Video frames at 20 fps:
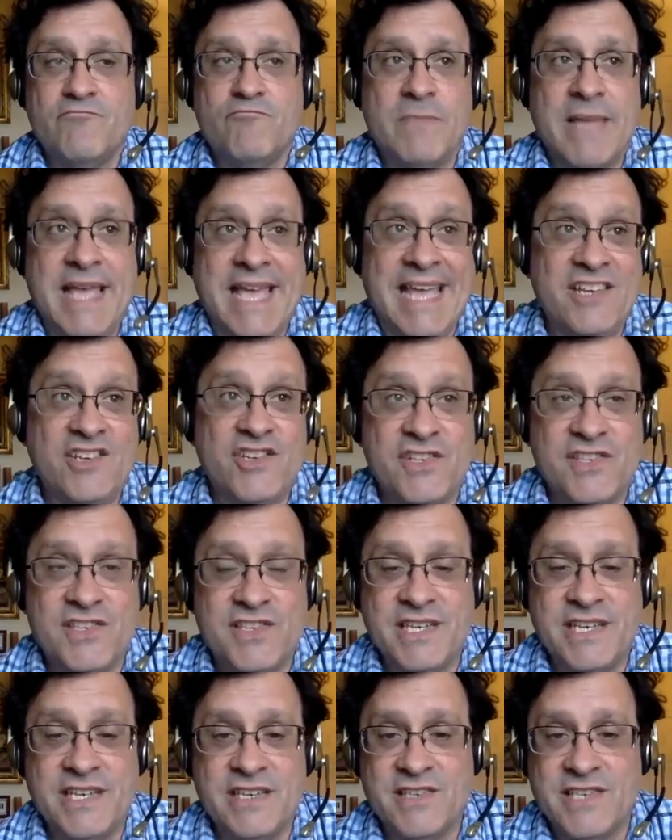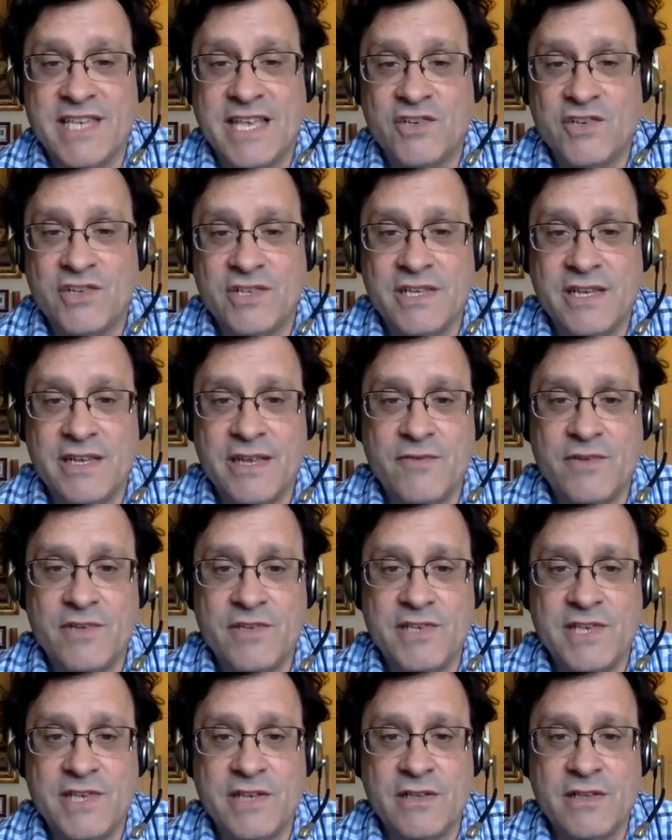agency, essentially, every
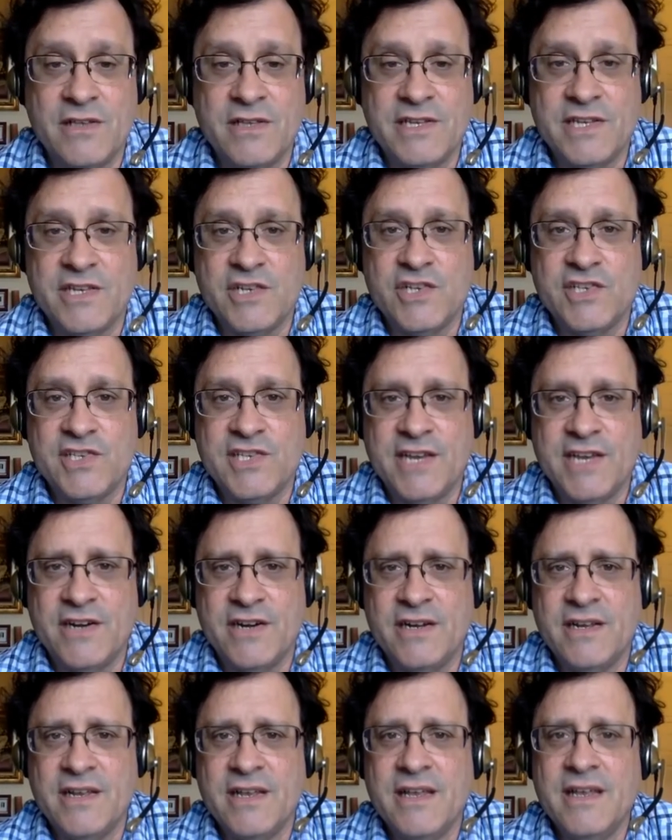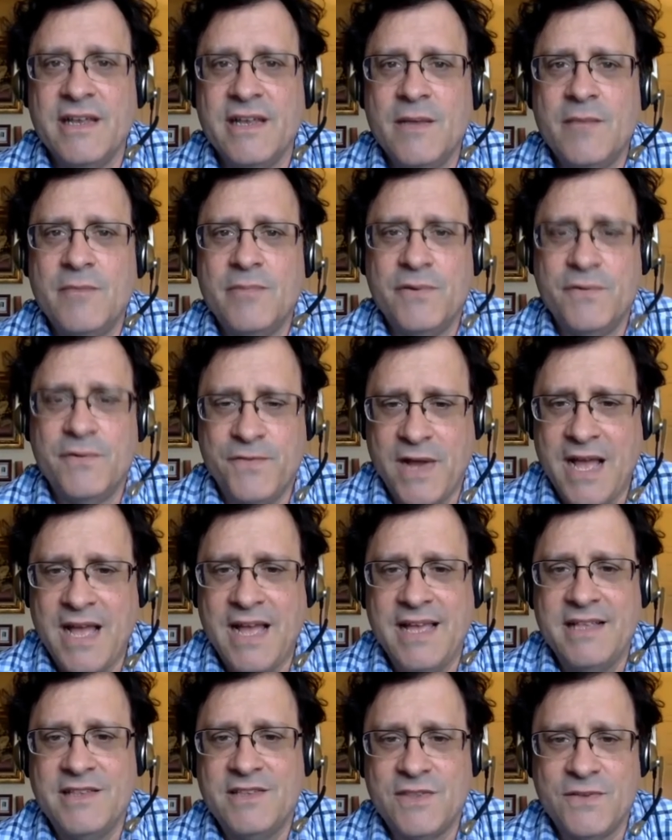single addiction center
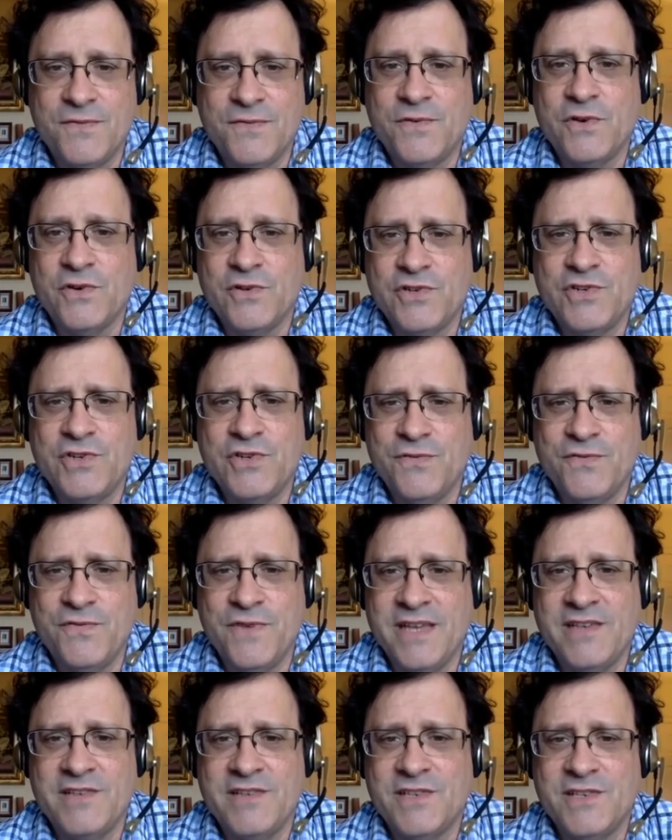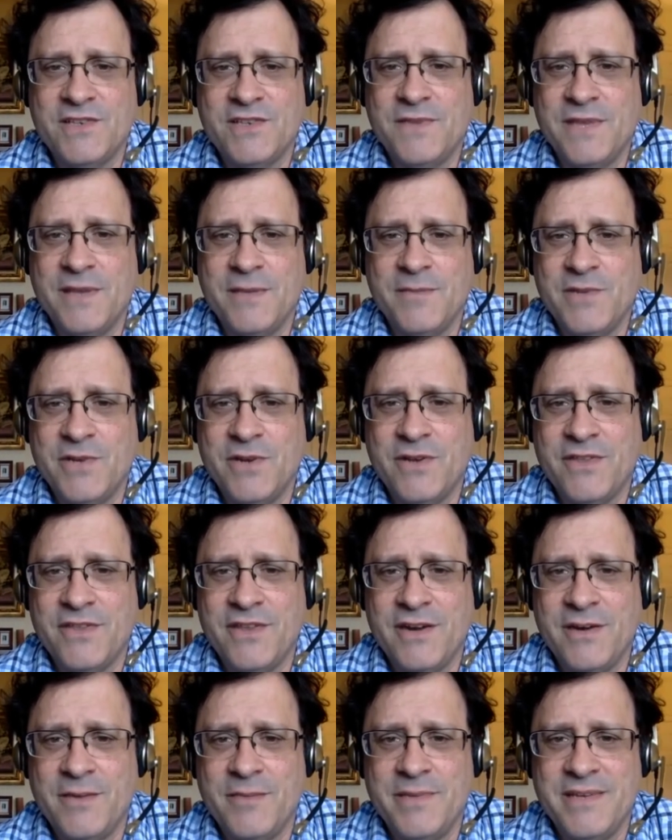provides the first two phases of EMDR
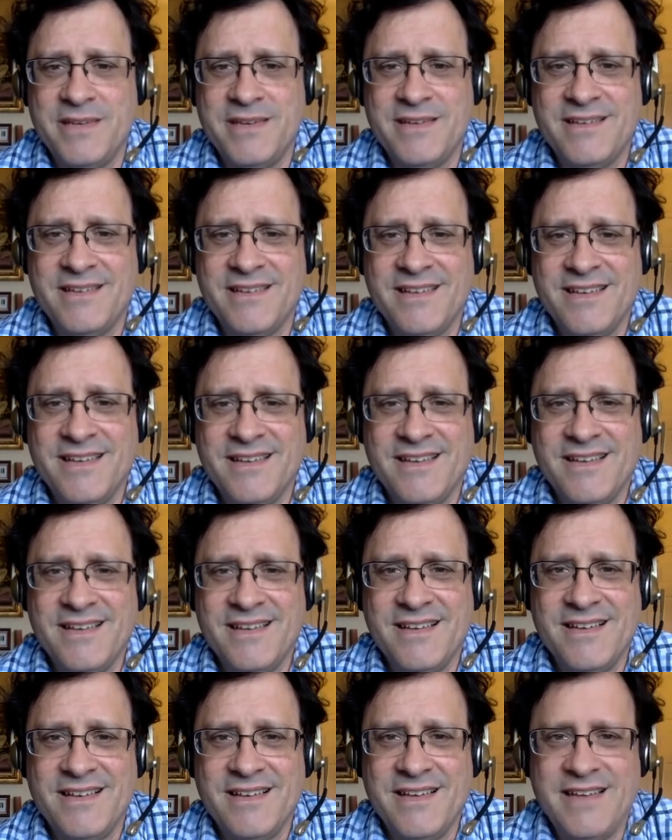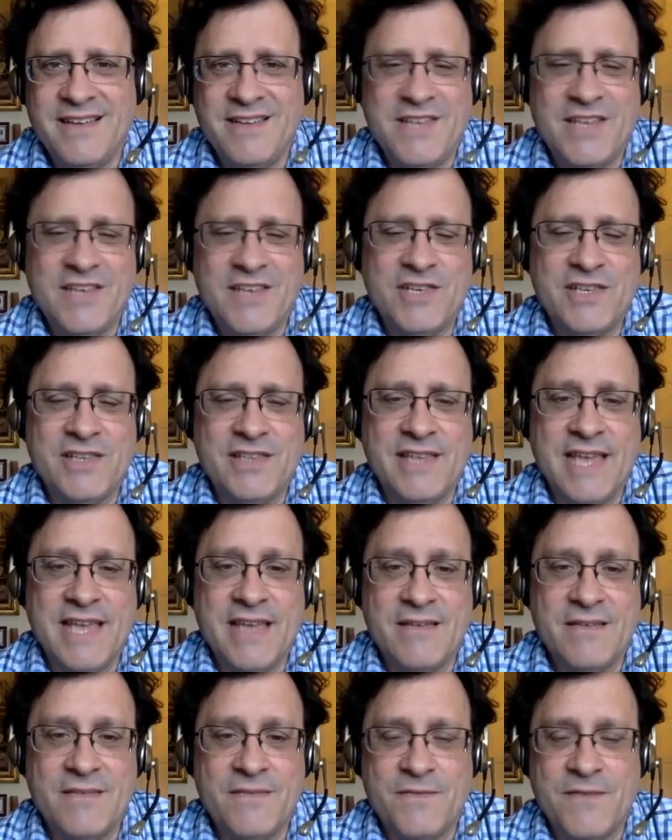therapy, right. and essentially the
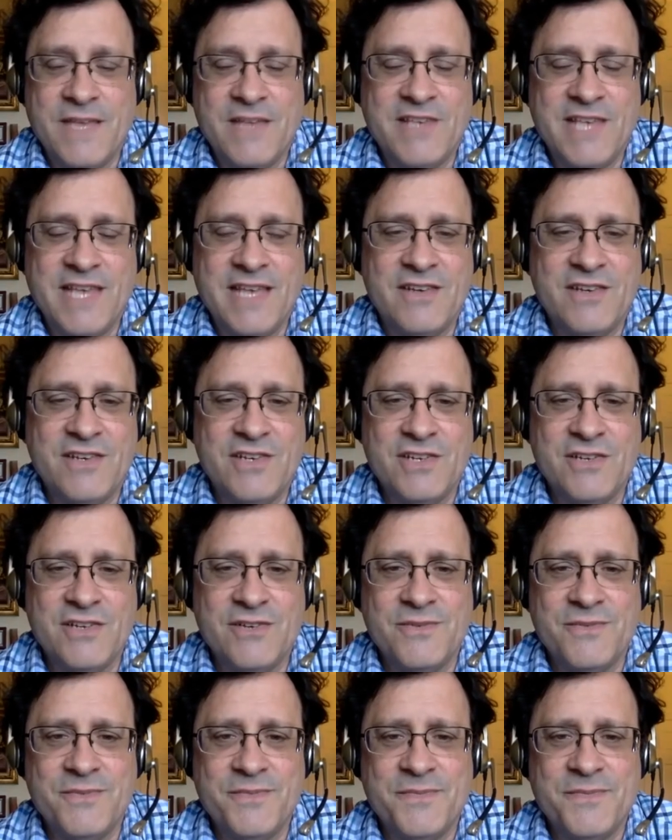phase eight too,